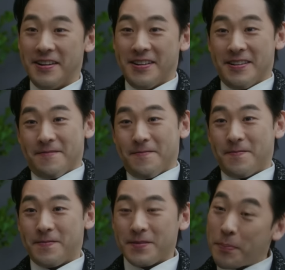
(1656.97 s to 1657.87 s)
He believed
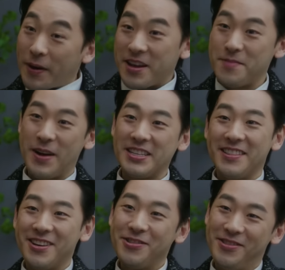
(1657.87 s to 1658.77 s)
facing her ex in
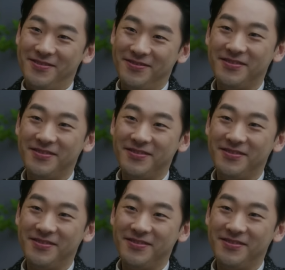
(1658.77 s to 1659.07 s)
court